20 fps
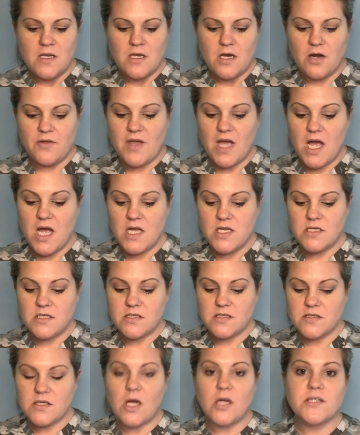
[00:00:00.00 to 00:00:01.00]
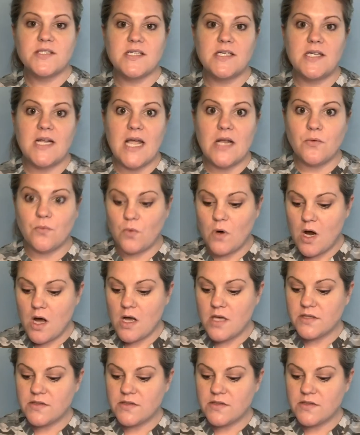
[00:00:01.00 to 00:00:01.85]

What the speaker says: or the unsalted and raw,